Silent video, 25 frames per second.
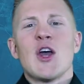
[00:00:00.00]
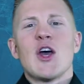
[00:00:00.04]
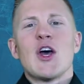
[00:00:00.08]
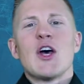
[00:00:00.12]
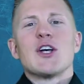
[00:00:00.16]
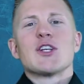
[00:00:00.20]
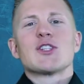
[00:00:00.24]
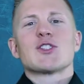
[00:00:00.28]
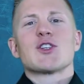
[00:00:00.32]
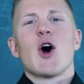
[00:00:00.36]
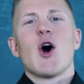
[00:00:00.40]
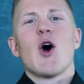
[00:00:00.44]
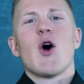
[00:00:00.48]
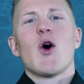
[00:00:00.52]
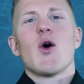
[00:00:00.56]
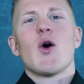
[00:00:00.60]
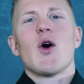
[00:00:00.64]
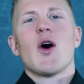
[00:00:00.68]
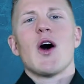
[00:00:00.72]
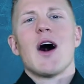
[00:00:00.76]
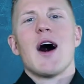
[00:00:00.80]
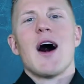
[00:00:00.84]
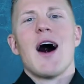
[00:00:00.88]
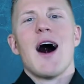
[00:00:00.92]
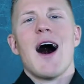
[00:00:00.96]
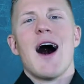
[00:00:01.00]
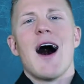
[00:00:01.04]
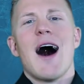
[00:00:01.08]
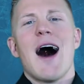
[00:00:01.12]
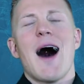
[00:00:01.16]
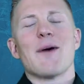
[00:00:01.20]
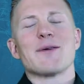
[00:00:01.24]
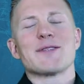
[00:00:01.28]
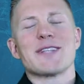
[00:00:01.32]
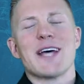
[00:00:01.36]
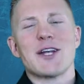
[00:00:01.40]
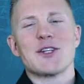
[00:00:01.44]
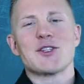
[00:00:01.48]
So I
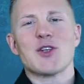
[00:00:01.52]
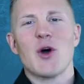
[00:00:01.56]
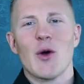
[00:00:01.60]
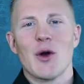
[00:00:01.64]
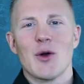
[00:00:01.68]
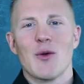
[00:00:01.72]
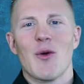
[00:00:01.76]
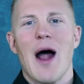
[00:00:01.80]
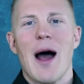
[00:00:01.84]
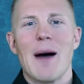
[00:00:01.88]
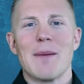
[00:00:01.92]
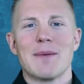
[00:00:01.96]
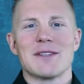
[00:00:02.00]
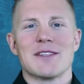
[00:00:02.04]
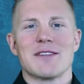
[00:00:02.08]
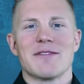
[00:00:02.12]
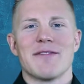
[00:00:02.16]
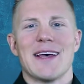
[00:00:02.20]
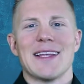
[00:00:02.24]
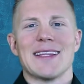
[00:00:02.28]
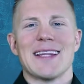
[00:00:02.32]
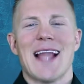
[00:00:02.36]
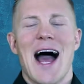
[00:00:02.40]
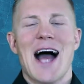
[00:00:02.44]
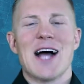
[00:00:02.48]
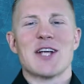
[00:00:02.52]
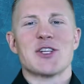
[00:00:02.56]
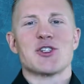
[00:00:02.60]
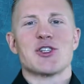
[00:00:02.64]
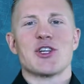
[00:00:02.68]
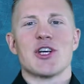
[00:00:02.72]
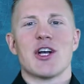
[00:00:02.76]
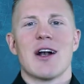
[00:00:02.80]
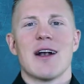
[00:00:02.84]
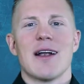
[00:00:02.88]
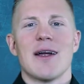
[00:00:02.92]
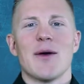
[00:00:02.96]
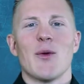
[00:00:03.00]
was at a Tony Robbins event last
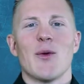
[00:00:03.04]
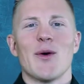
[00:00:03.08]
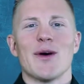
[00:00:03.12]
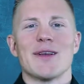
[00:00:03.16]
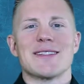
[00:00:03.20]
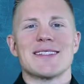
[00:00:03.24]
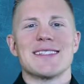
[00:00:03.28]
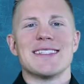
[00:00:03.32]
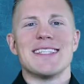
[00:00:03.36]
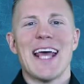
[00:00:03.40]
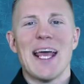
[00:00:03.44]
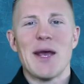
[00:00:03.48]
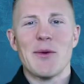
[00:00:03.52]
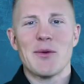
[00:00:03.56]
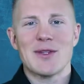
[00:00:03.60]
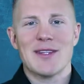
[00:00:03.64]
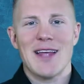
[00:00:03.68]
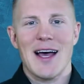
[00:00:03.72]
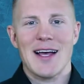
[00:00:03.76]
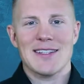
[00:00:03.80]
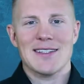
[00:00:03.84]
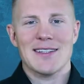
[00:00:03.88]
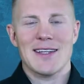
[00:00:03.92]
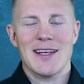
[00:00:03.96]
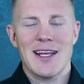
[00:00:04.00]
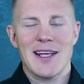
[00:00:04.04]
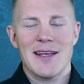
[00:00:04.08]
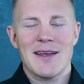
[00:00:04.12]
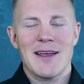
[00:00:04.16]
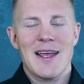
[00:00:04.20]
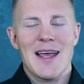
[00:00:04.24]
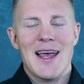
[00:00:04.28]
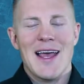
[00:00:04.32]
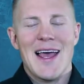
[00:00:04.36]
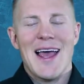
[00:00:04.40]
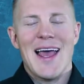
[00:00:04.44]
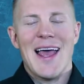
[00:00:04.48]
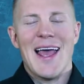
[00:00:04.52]
year. It was Date with Destiny.
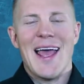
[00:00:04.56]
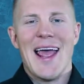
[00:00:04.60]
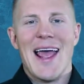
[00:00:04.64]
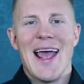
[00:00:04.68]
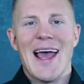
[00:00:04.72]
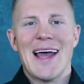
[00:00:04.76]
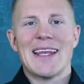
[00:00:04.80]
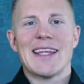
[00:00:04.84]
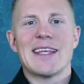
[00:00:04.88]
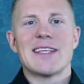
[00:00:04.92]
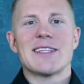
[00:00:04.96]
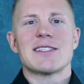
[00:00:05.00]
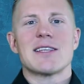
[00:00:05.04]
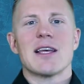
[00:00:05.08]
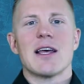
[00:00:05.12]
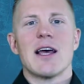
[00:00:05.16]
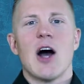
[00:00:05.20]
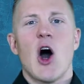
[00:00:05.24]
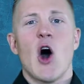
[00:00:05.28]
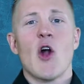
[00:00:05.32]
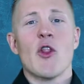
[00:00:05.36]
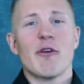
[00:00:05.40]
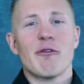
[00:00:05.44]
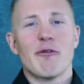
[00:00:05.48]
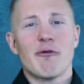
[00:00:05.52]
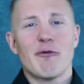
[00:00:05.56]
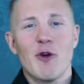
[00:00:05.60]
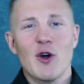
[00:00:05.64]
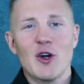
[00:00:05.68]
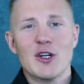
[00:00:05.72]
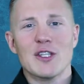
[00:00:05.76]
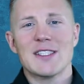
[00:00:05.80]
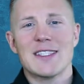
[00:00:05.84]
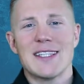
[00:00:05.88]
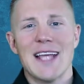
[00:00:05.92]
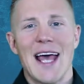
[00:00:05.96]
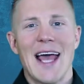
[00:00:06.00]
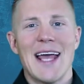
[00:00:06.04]
And on the
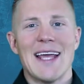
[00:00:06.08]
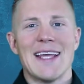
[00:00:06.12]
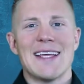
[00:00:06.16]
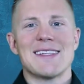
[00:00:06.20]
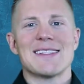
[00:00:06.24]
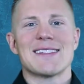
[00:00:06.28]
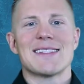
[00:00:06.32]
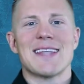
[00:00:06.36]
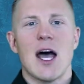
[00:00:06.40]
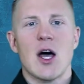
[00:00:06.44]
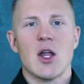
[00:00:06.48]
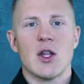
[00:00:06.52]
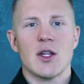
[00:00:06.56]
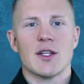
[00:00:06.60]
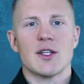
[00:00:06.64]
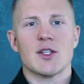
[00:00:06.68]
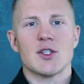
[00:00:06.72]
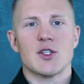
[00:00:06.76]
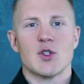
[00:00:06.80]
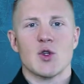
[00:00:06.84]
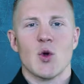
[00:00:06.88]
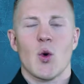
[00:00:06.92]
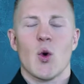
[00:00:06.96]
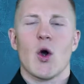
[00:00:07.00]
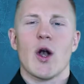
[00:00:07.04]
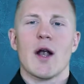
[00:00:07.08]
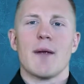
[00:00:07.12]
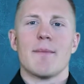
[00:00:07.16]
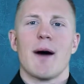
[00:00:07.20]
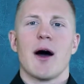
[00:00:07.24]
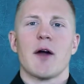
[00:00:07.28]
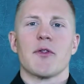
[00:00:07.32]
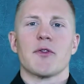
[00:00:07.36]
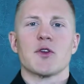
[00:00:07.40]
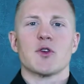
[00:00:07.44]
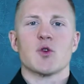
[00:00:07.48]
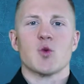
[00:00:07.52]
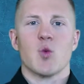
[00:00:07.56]
first day, he's telling the story
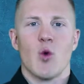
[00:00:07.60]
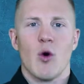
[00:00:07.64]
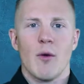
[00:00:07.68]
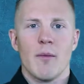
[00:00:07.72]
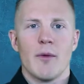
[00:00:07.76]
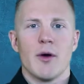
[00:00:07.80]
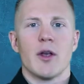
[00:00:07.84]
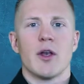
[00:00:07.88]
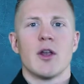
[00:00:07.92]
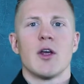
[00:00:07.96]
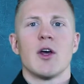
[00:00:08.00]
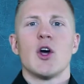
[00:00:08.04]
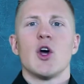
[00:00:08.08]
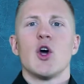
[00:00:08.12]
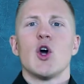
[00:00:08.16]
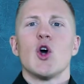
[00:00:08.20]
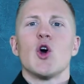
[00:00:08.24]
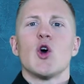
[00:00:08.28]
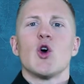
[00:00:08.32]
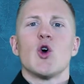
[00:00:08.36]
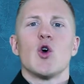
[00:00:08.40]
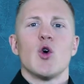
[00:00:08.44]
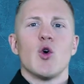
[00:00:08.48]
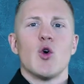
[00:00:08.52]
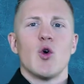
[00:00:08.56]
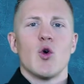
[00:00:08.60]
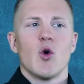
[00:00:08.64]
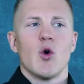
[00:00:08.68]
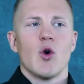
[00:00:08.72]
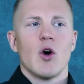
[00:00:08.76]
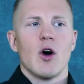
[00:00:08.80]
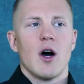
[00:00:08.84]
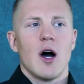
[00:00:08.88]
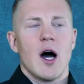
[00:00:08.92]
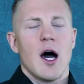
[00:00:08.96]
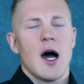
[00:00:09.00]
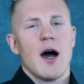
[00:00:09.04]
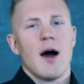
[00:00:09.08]
about this woman
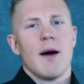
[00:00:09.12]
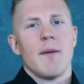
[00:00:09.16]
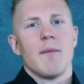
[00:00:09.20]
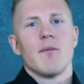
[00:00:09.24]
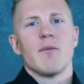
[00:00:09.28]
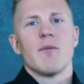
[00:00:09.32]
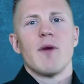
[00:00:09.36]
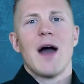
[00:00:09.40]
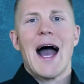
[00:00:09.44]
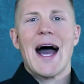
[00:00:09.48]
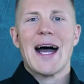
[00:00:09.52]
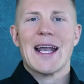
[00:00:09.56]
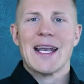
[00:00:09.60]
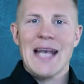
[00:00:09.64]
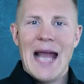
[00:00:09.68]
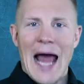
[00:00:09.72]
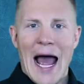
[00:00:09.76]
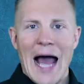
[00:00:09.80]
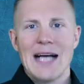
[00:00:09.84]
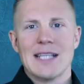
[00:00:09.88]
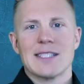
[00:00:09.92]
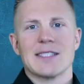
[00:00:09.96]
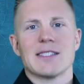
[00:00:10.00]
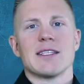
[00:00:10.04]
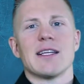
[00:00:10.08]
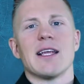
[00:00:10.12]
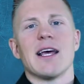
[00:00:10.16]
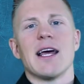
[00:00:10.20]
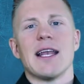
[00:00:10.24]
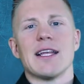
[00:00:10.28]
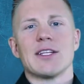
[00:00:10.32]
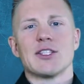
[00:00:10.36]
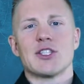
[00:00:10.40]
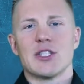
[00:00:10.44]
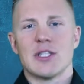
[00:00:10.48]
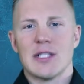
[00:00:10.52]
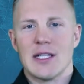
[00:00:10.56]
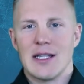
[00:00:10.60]
who had an accident
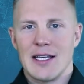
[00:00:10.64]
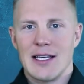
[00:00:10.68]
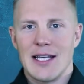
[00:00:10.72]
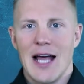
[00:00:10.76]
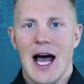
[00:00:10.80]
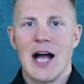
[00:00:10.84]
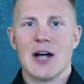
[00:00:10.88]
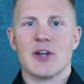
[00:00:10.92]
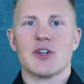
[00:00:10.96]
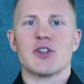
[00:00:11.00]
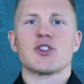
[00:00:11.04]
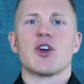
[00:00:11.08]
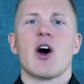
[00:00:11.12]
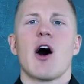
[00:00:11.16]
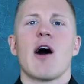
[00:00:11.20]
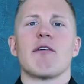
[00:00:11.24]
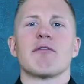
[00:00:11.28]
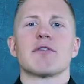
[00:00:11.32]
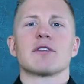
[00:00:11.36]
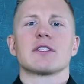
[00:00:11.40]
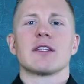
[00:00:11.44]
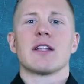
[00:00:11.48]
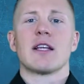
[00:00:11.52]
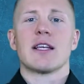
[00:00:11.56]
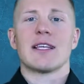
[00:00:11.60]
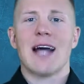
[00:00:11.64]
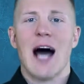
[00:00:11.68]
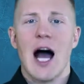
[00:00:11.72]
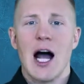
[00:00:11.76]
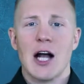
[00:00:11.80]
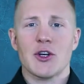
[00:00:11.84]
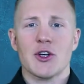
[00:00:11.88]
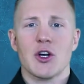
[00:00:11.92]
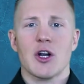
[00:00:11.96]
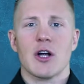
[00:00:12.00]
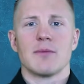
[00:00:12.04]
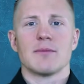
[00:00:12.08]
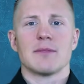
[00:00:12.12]
and she's at the doctor's office, and the
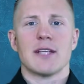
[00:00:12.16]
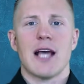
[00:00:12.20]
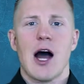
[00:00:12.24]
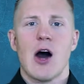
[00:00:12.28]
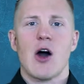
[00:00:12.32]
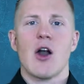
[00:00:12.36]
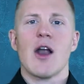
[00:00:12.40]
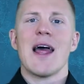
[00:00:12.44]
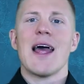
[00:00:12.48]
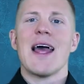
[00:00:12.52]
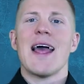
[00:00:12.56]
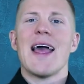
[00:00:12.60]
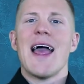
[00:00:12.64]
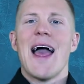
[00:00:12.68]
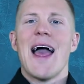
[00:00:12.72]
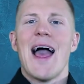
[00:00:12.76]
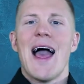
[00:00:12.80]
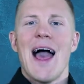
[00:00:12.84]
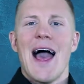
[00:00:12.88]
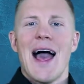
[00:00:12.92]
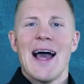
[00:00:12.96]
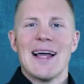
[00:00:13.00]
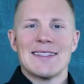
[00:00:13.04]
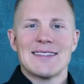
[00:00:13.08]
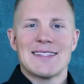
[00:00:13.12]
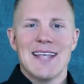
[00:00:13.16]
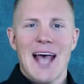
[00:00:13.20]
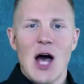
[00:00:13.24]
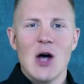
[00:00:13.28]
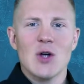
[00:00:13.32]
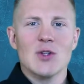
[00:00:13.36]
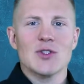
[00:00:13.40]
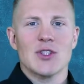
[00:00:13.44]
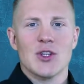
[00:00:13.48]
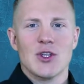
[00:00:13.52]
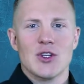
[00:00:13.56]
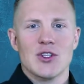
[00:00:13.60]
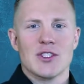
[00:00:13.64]
doctor comes out and
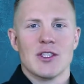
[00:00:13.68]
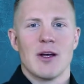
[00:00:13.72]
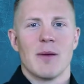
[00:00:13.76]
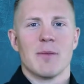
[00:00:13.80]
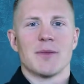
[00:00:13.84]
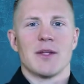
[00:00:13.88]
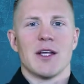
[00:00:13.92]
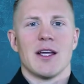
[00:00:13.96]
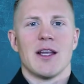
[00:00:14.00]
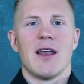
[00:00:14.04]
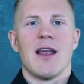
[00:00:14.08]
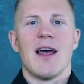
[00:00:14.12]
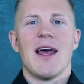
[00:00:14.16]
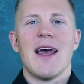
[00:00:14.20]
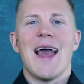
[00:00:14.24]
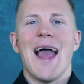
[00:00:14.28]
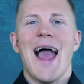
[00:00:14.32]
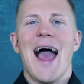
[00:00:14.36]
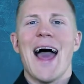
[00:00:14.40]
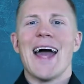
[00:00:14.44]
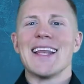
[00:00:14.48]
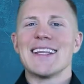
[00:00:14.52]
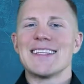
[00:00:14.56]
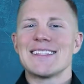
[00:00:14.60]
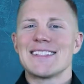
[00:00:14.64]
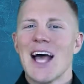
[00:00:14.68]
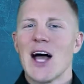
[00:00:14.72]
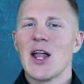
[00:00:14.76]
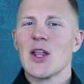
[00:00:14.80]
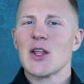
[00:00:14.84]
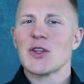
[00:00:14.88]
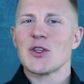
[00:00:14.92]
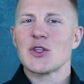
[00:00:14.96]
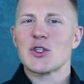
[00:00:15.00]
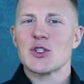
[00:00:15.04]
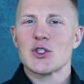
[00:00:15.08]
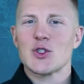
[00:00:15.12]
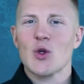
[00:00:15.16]
tells her something. And in
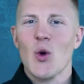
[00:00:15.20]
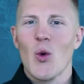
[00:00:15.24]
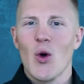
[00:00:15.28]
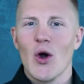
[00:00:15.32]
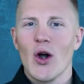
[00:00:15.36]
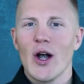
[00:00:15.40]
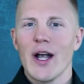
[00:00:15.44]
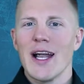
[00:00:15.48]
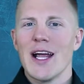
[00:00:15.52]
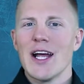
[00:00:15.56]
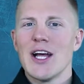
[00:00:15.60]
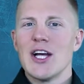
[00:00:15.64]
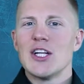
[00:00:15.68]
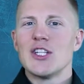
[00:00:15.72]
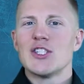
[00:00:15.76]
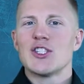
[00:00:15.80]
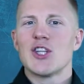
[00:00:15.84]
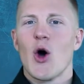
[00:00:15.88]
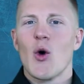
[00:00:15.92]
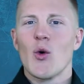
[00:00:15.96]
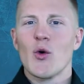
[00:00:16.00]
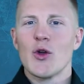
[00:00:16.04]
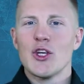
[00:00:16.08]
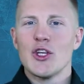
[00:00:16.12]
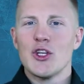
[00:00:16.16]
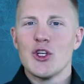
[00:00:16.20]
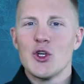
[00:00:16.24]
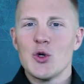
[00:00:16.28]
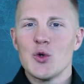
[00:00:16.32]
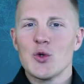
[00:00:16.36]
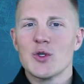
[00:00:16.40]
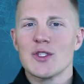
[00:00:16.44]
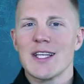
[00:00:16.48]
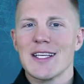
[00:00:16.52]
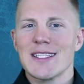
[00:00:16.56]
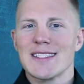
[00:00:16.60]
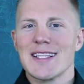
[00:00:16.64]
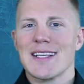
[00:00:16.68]
telling the story, Tony
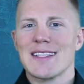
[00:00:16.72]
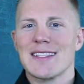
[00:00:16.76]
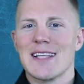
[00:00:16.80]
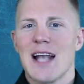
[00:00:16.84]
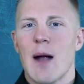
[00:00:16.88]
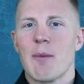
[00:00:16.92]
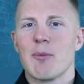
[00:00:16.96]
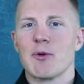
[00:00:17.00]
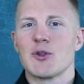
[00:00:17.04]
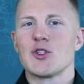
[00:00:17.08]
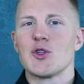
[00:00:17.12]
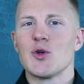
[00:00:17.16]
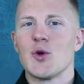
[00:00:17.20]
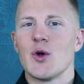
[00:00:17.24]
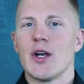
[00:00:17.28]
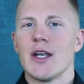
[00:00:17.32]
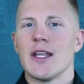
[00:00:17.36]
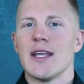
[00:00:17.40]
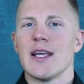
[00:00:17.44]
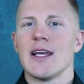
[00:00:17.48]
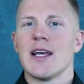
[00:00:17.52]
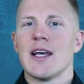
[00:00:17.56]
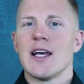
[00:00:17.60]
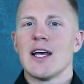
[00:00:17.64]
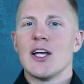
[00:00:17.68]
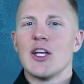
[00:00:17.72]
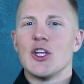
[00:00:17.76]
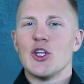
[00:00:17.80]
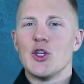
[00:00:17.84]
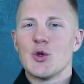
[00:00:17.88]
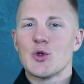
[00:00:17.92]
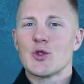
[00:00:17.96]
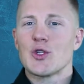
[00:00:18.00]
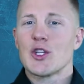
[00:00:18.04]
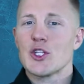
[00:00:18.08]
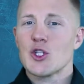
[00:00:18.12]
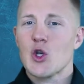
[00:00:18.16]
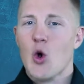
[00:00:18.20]
used this as an opportunity,
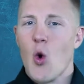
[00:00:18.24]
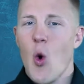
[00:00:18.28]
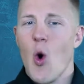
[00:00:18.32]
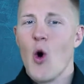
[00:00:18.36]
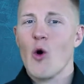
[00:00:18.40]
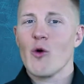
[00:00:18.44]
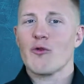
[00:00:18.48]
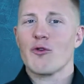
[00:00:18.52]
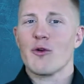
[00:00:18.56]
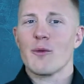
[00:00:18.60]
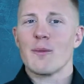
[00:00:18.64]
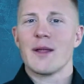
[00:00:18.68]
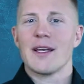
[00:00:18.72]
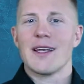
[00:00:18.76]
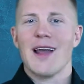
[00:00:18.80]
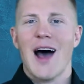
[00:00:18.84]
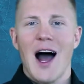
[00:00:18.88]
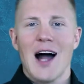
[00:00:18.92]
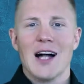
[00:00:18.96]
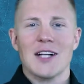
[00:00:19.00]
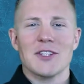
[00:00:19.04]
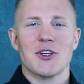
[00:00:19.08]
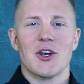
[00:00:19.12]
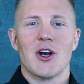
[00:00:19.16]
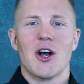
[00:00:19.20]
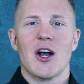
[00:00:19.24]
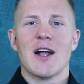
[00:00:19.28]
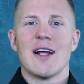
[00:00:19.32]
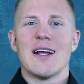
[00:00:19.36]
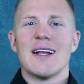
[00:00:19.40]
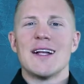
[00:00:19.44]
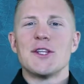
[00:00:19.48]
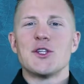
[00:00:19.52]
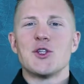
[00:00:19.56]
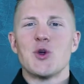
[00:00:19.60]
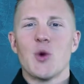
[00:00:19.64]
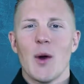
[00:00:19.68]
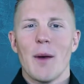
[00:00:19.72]
used this quote from the doctor
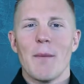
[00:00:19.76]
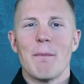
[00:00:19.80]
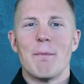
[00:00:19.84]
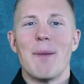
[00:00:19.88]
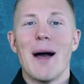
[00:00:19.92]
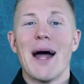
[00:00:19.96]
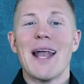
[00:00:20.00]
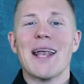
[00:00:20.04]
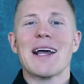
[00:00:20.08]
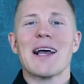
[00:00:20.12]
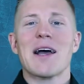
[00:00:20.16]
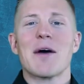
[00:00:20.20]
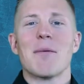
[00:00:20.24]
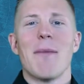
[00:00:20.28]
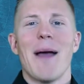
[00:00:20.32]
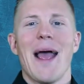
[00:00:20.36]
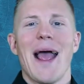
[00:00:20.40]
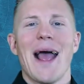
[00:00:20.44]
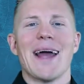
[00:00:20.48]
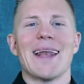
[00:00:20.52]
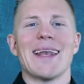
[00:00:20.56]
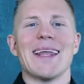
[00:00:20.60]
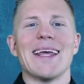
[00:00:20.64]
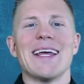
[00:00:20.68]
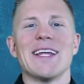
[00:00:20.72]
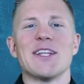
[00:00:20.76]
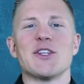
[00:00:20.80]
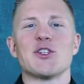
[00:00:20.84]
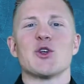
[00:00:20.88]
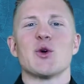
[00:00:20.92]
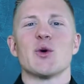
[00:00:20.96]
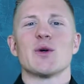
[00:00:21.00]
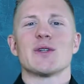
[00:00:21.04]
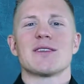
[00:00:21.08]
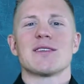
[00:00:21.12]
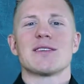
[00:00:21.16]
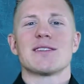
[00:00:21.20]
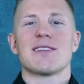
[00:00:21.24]
to embed a command into
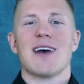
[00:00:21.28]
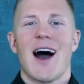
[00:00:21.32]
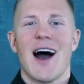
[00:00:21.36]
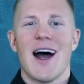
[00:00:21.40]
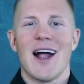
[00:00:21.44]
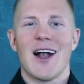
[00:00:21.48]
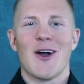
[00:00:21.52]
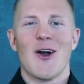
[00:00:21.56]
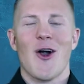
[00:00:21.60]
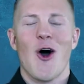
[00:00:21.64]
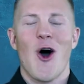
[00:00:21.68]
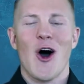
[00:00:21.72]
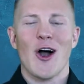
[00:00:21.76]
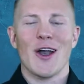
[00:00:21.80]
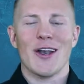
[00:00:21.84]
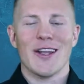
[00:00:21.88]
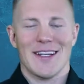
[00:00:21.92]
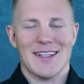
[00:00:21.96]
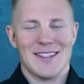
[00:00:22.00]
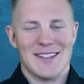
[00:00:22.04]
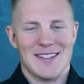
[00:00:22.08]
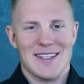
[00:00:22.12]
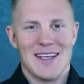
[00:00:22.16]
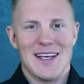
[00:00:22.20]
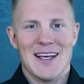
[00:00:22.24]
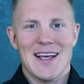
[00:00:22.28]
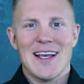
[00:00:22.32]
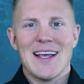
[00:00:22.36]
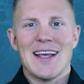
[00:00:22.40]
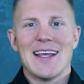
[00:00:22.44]
his entire audience.